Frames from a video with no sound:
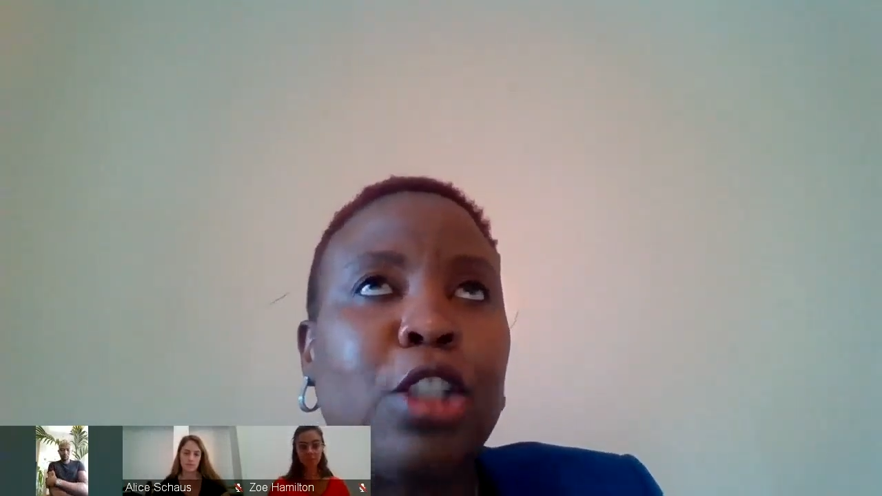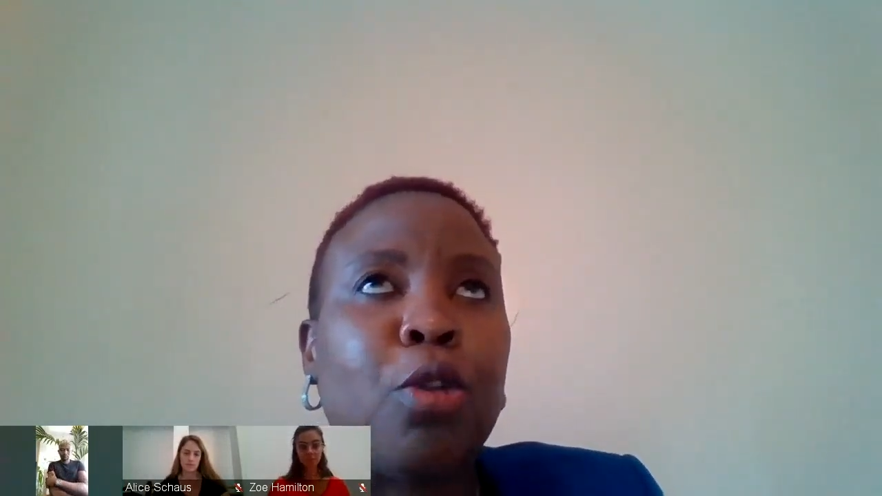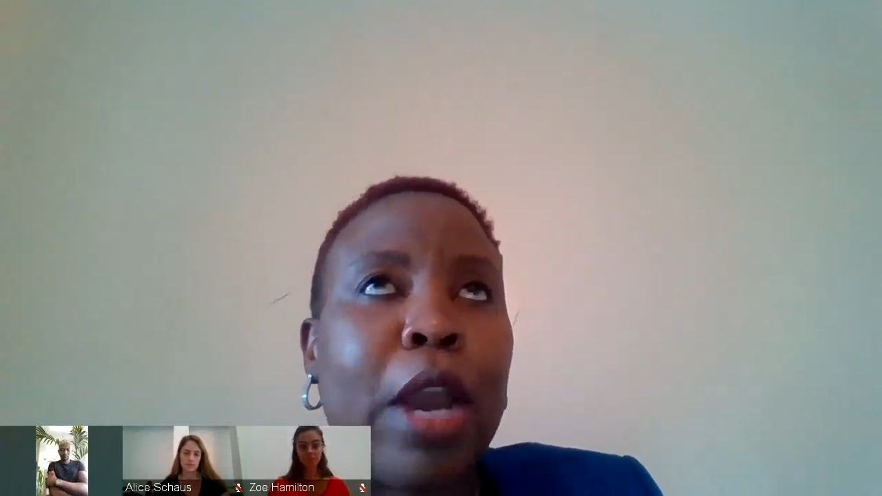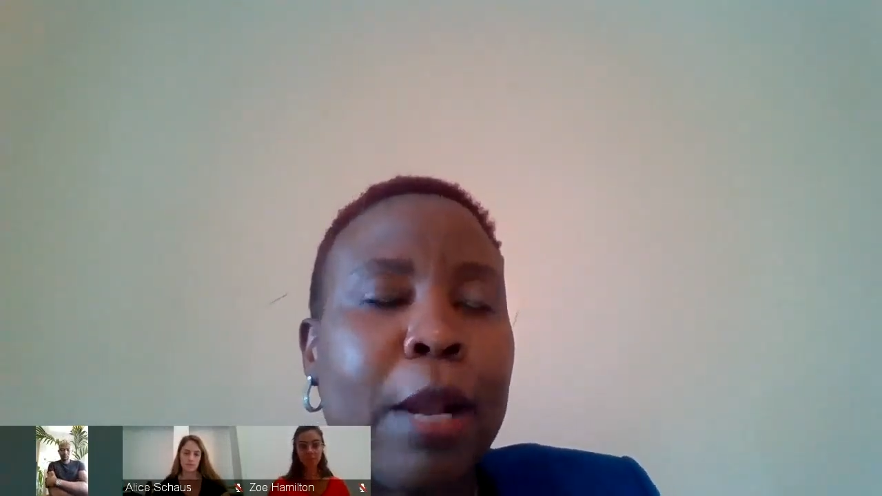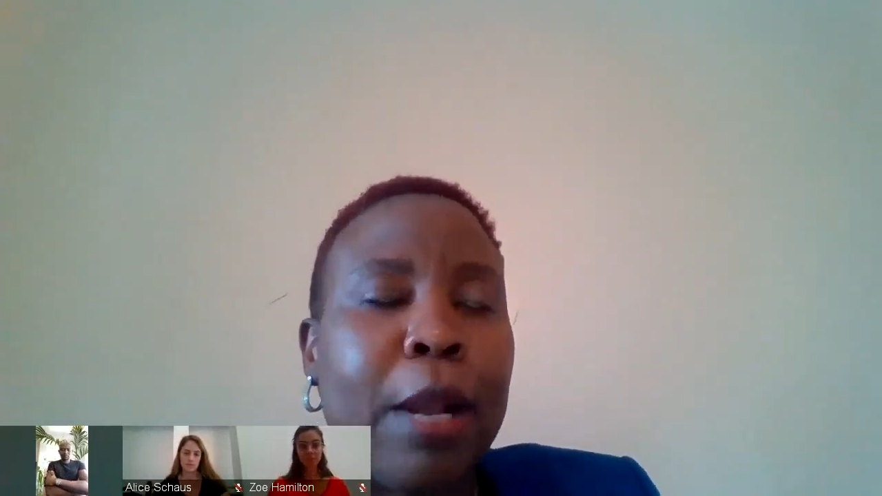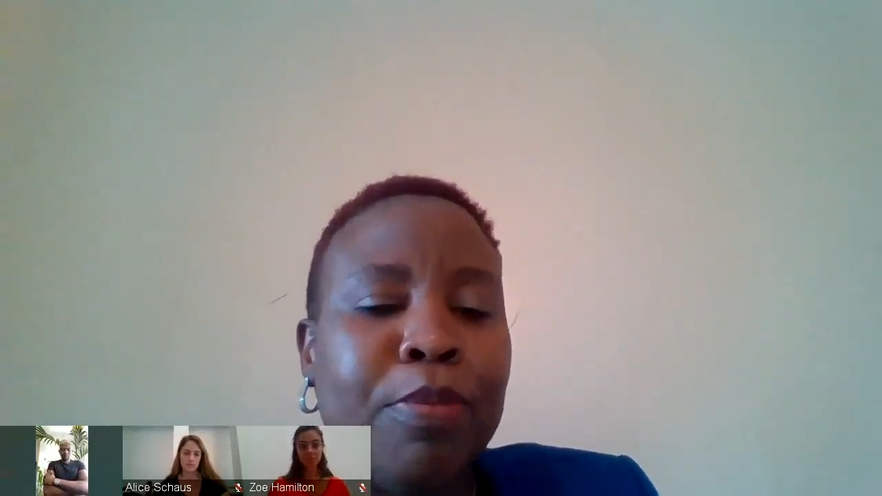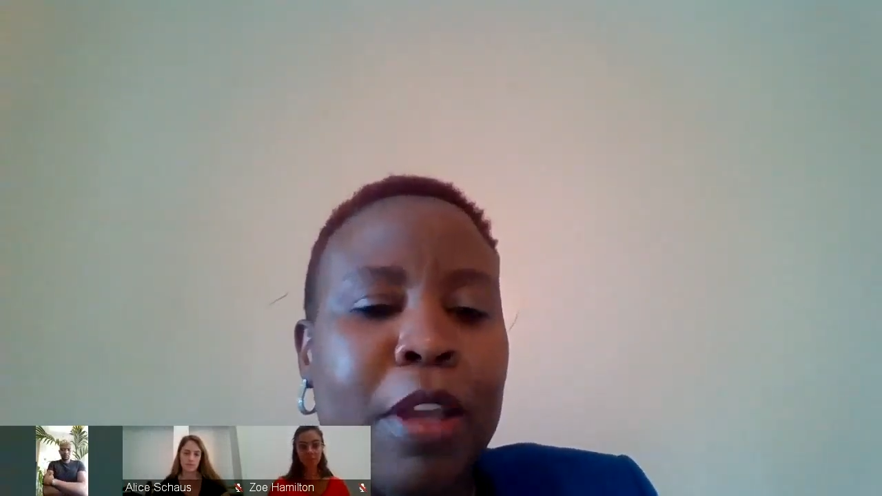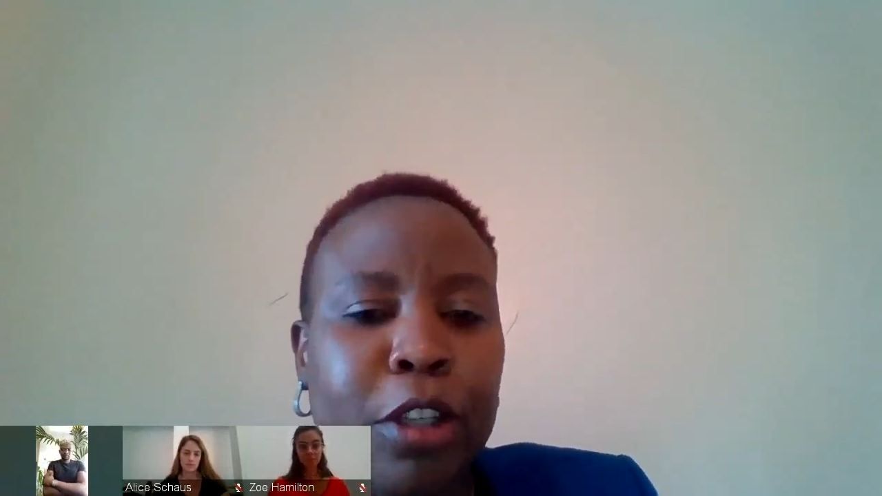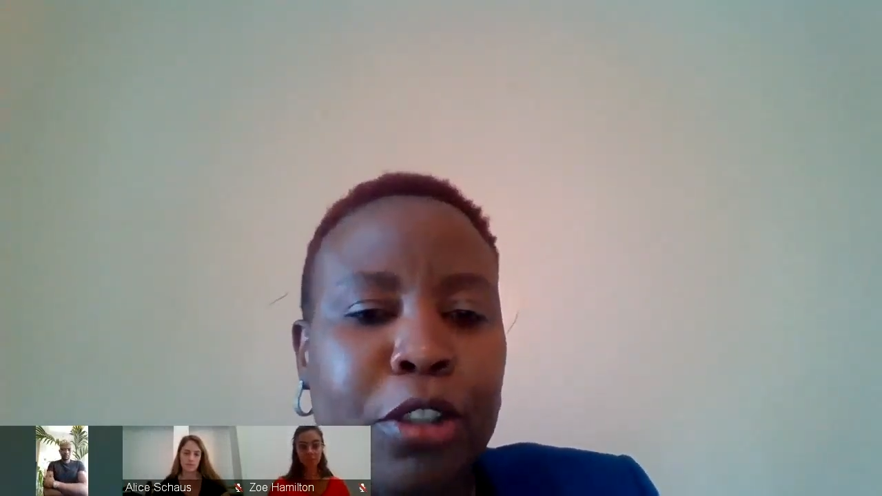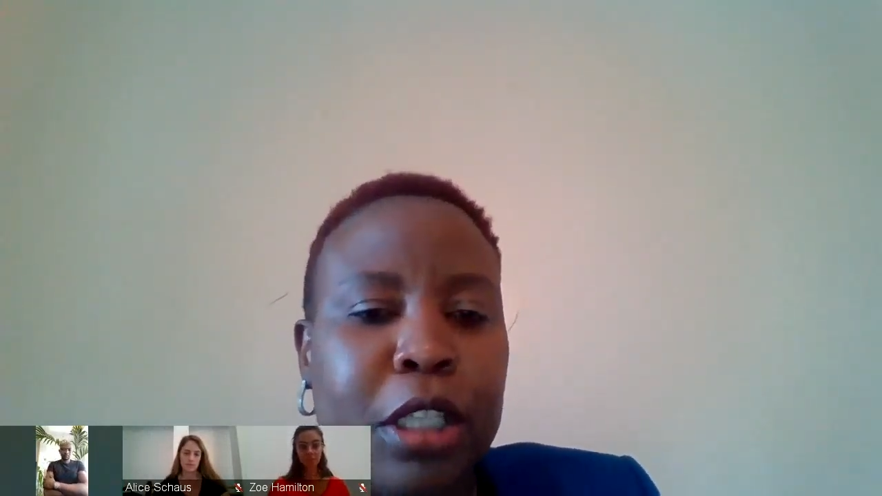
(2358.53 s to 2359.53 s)
to help
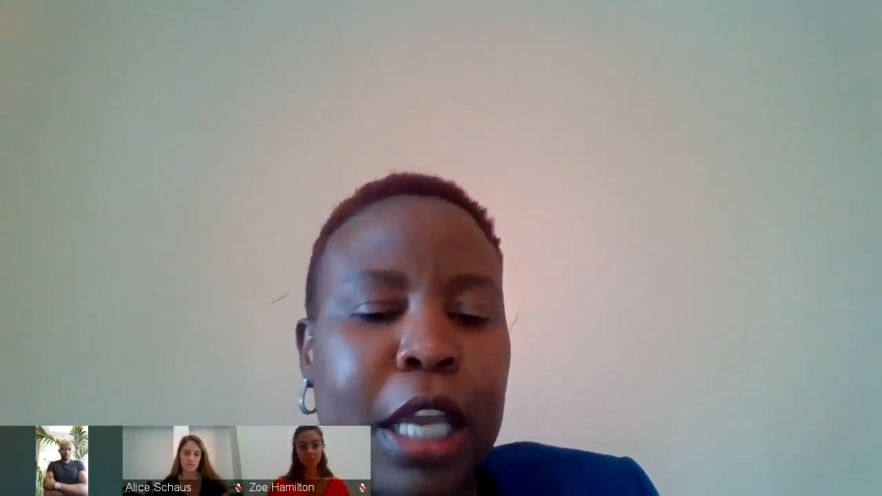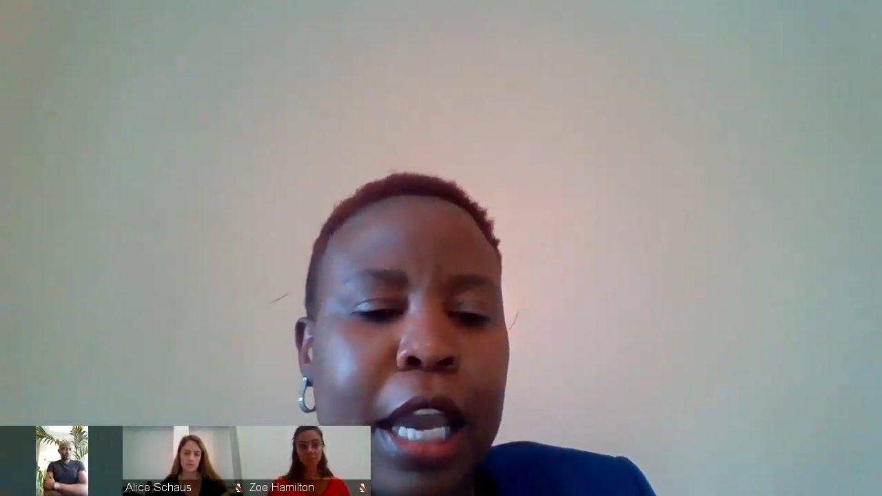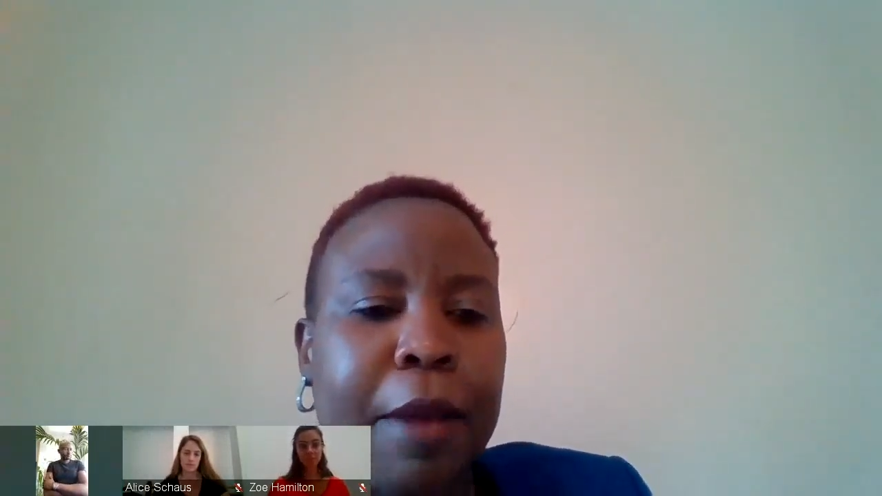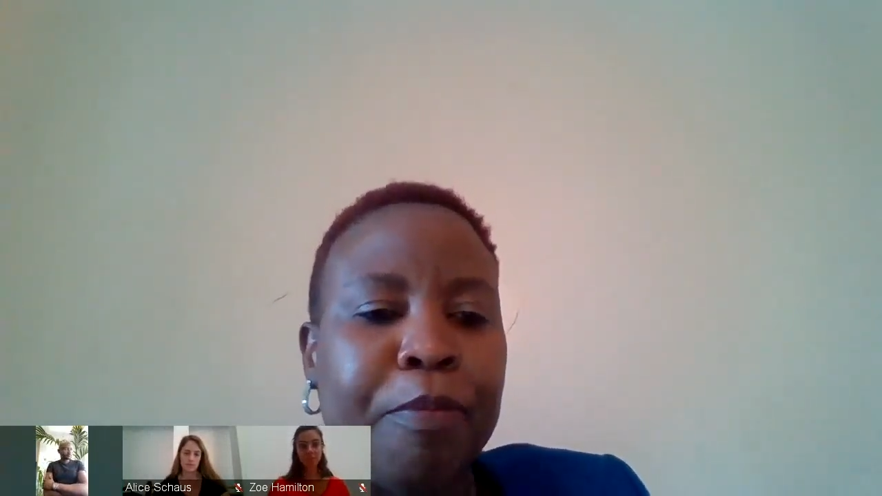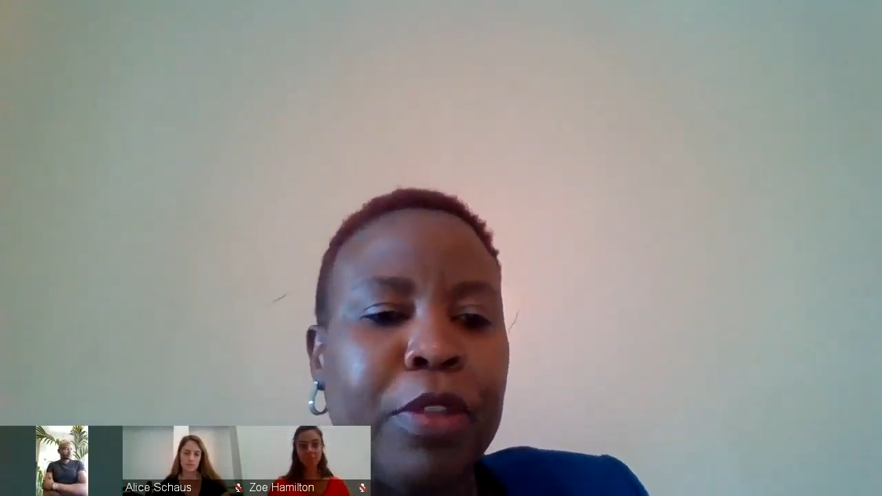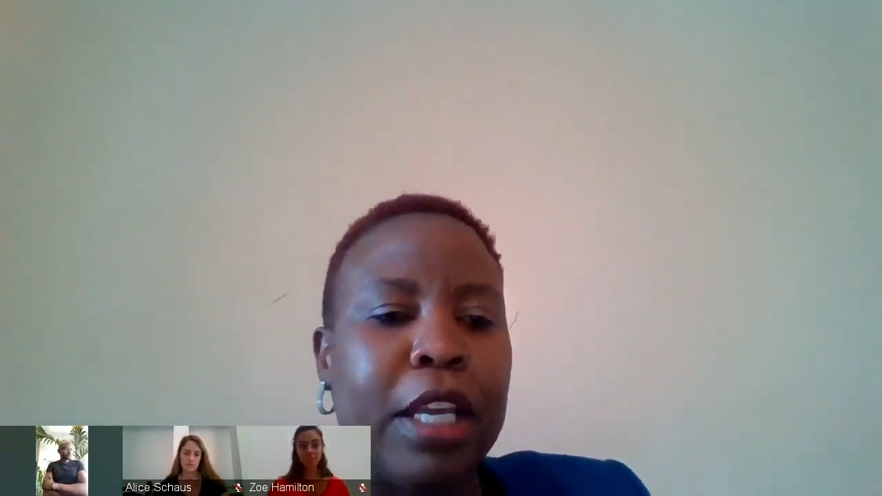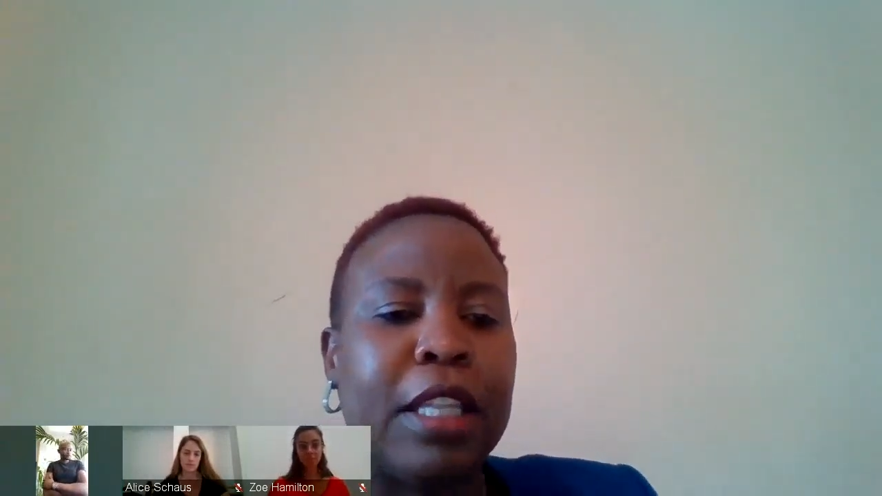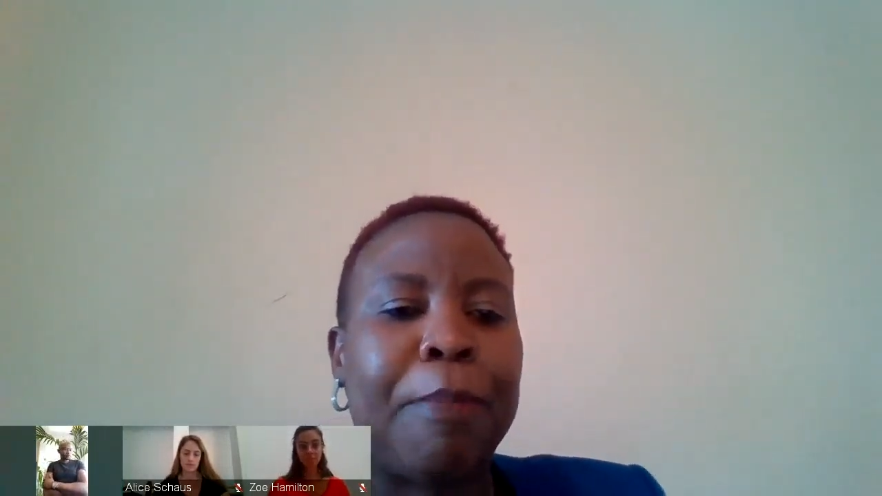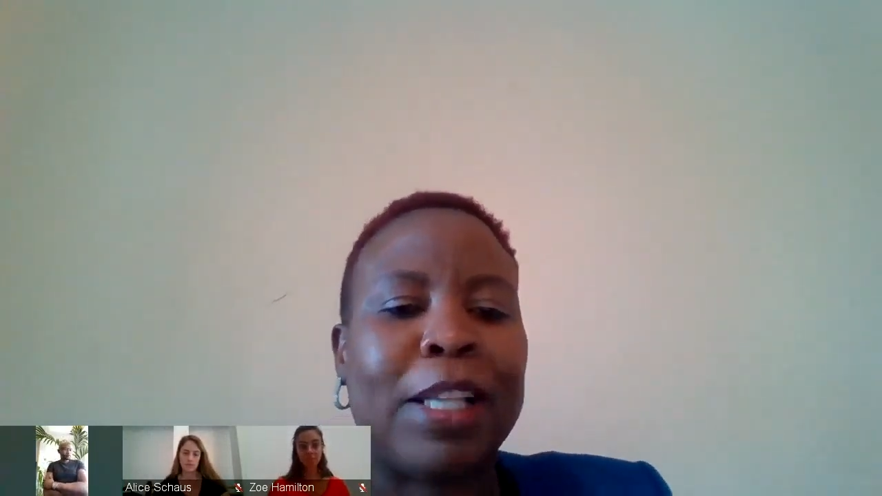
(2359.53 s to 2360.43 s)
the